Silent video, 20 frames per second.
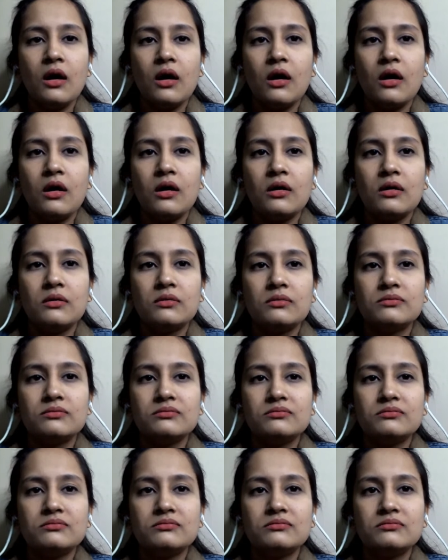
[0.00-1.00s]
uh,
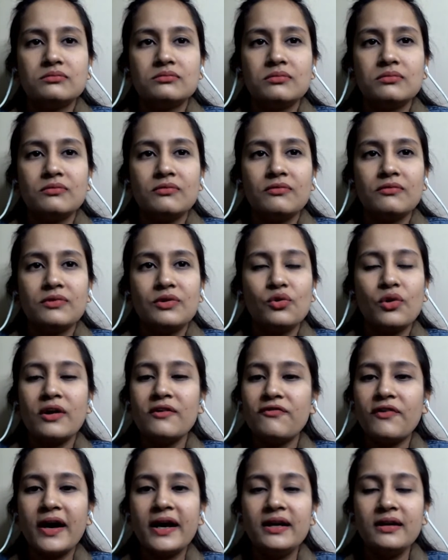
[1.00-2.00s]
you
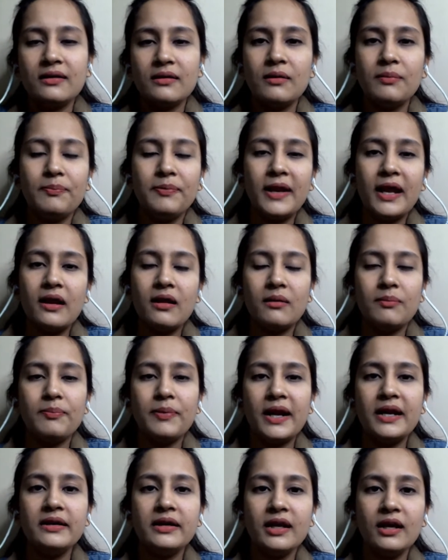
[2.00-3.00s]
can find
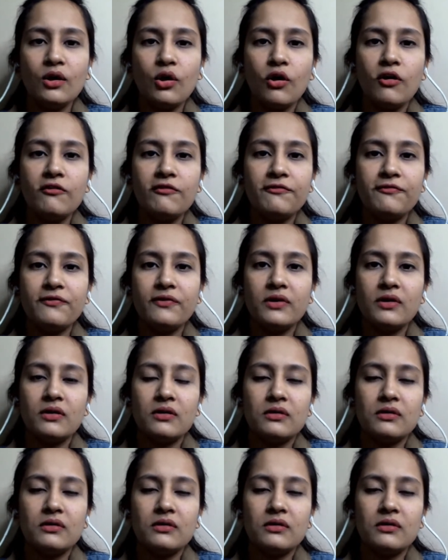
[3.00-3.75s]
plenty of